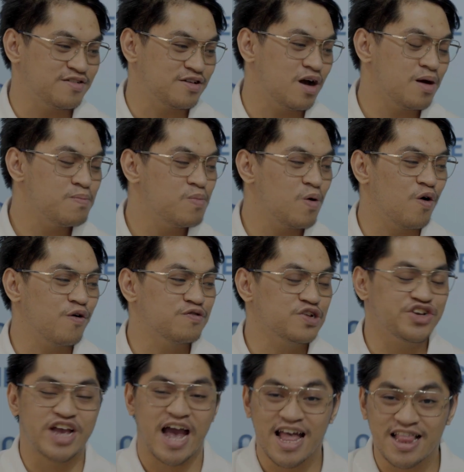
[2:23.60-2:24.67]
job of
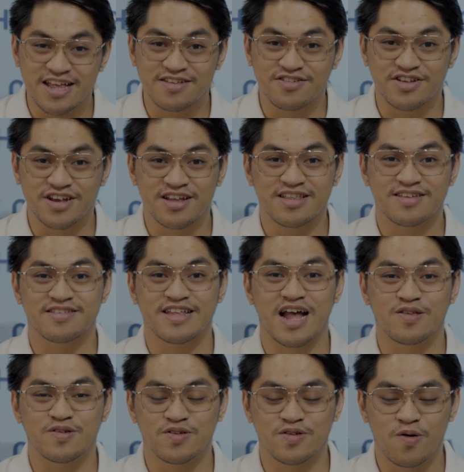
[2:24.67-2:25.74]
challenging the
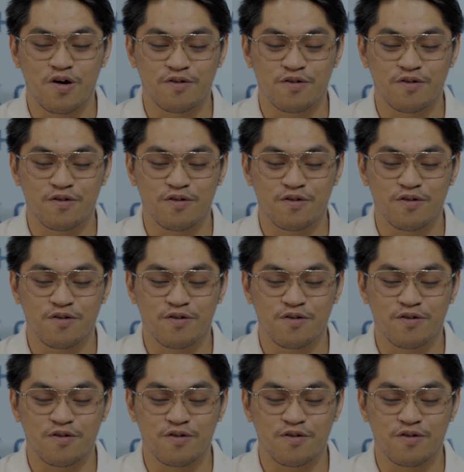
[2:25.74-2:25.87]
status quo,